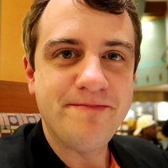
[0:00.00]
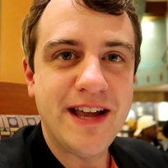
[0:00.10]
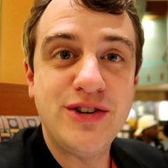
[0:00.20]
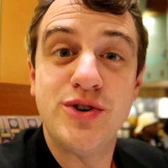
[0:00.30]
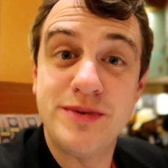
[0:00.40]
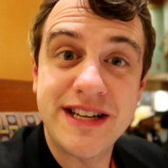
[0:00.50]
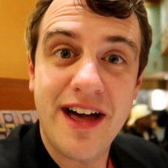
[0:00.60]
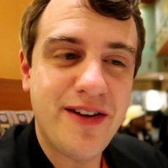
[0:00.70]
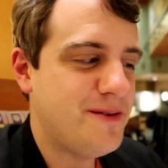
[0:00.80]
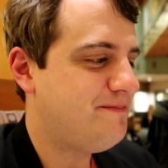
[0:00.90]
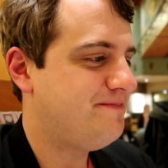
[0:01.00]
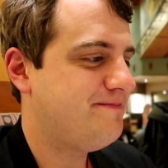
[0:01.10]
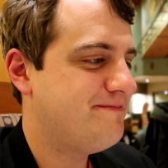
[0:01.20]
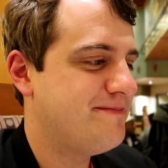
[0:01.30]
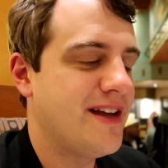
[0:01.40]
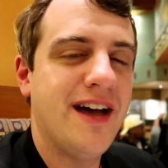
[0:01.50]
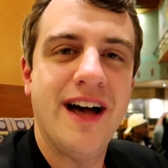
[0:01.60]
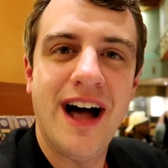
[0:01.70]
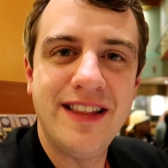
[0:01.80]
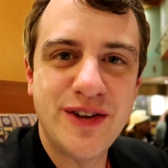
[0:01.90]
You do them together.
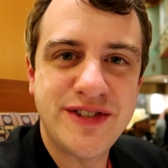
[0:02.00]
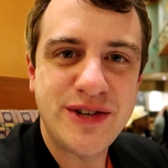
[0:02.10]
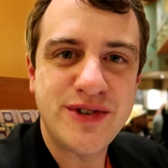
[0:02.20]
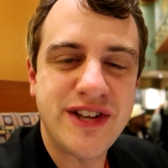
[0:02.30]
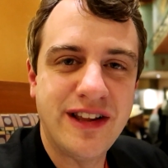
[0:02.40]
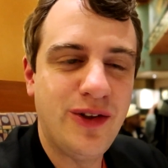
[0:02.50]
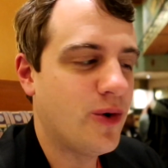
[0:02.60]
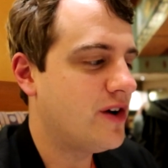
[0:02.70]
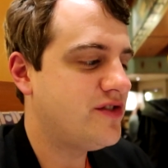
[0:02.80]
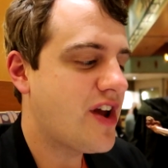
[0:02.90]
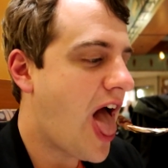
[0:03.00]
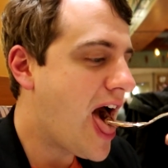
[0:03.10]
A little citrus, a little orange.